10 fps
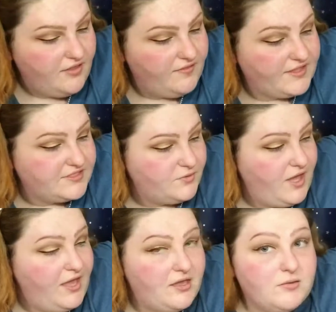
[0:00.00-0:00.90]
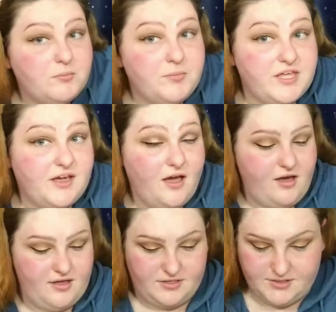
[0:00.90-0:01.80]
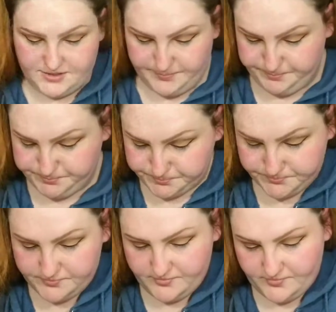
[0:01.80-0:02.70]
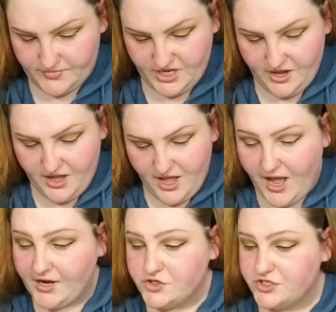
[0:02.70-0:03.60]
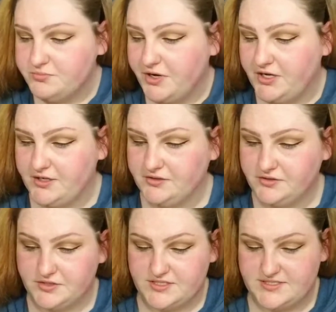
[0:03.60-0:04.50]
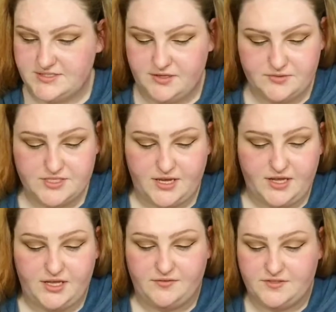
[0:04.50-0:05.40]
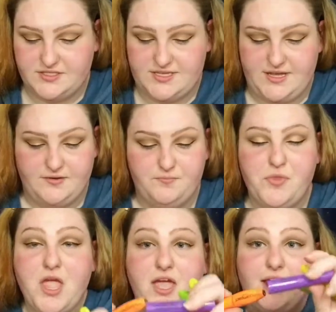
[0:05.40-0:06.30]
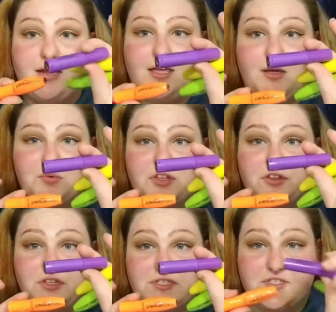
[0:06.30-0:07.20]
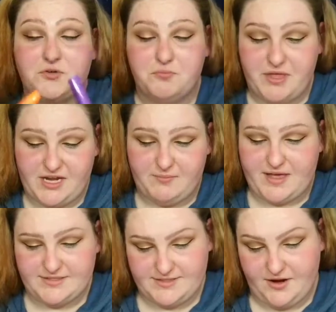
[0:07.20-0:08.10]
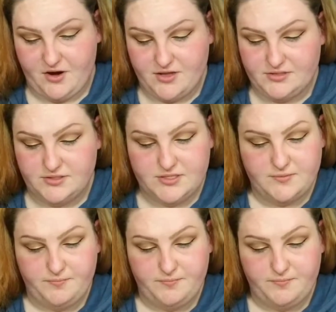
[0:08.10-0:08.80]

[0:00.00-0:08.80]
that's okay, because I actually bought a little, it was like a gift set, and it came with all these little mini mascaras.